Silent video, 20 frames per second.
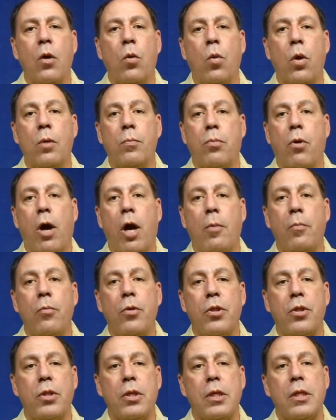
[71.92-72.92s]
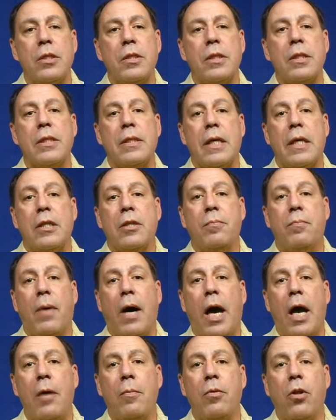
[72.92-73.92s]
One problem with this is that the
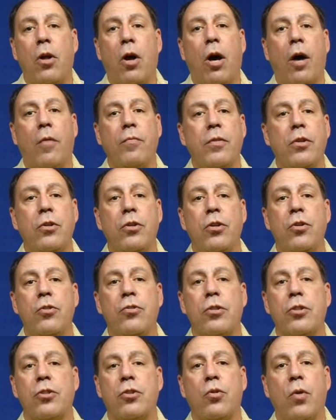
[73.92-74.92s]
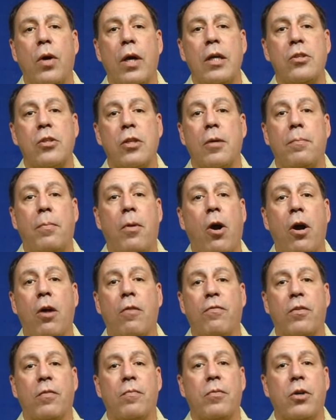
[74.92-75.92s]
Bible often uses grace
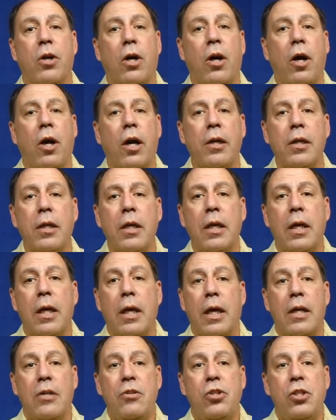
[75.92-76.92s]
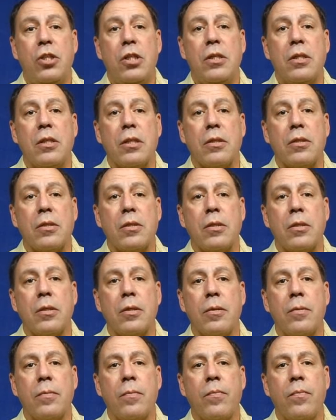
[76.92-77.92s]
apart from God and Jesus.
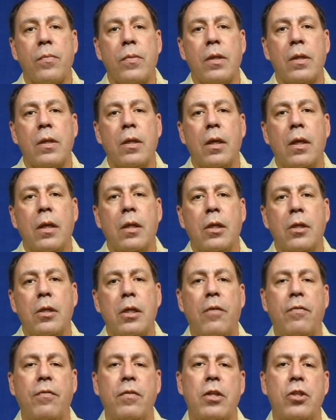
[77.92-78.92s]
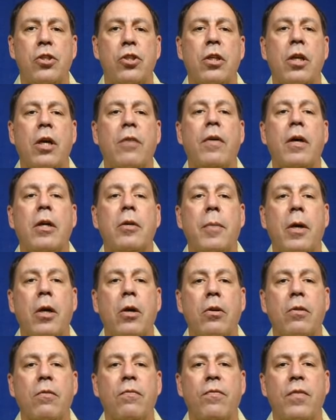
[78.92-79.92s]
The definition of
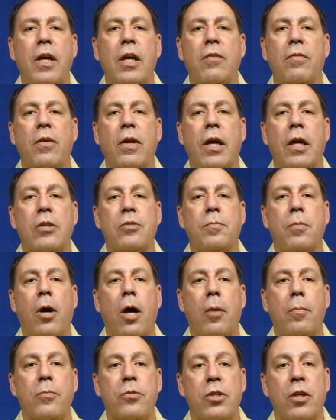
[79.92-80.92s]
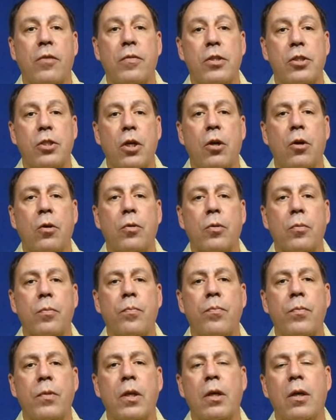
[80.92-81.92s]
unmerited favor has problems of its own.
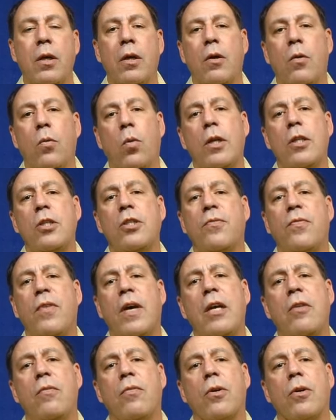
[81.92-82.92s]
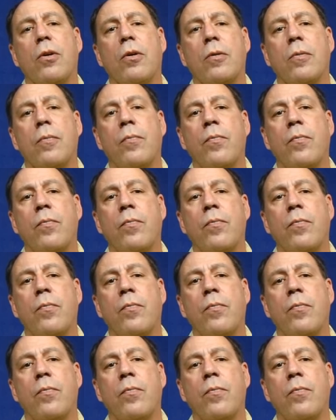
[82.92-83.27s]
What is favor?